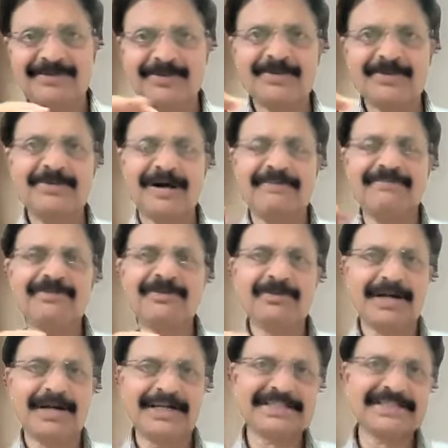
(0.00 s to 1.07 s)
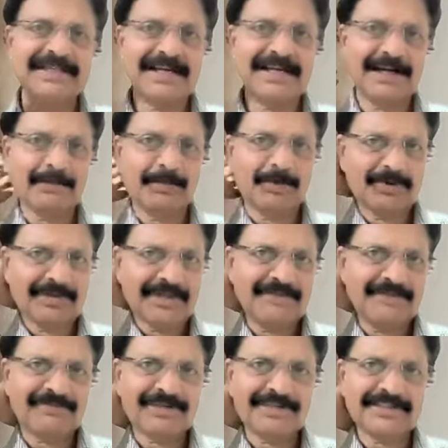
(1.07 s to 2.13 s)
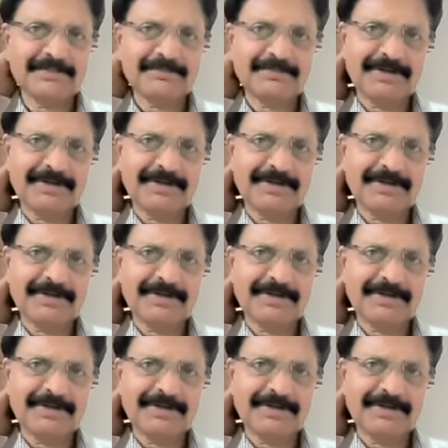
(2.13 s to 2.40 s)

So you have to understand about the differences